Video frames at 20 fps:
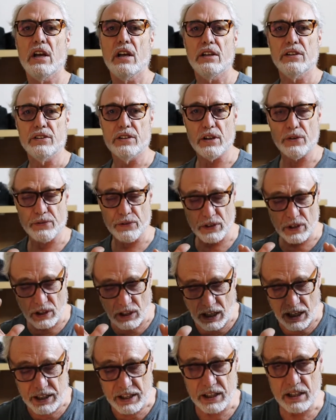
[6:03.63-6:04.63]
the different
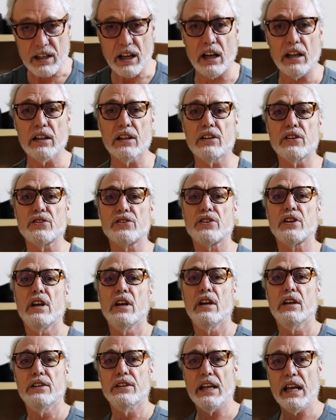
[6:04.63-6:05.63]
lighting colors,
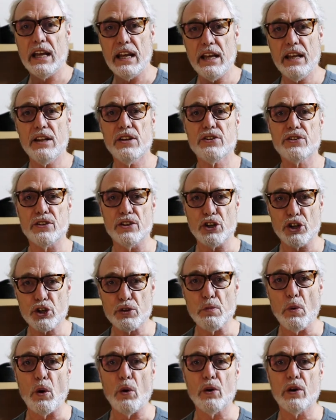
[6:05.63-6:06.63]
the haze and the
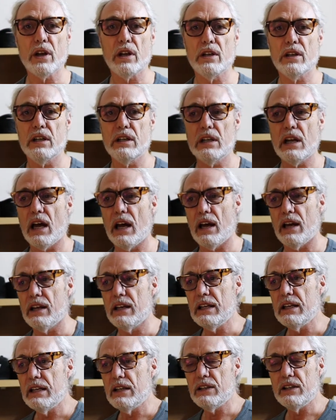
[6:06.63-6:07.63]
smoke, and
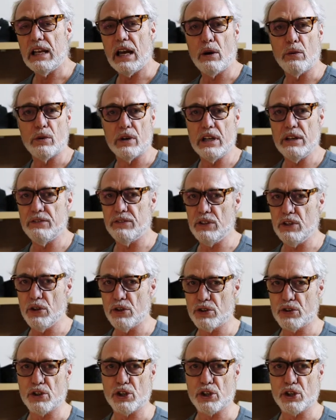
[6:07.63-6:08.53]
yeah, we're even using